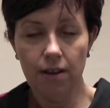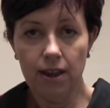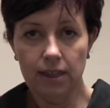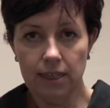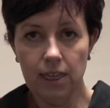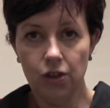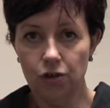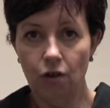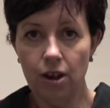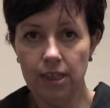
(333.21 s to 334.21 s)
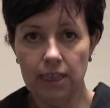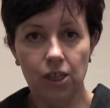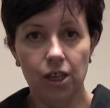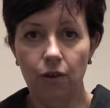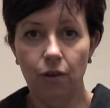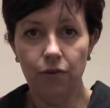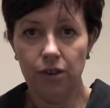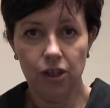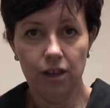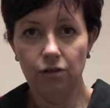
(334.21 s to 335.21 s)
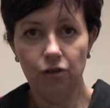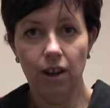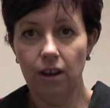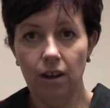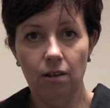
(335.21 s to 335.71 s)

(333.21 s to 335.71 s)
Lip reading: his teachers is teaching other children,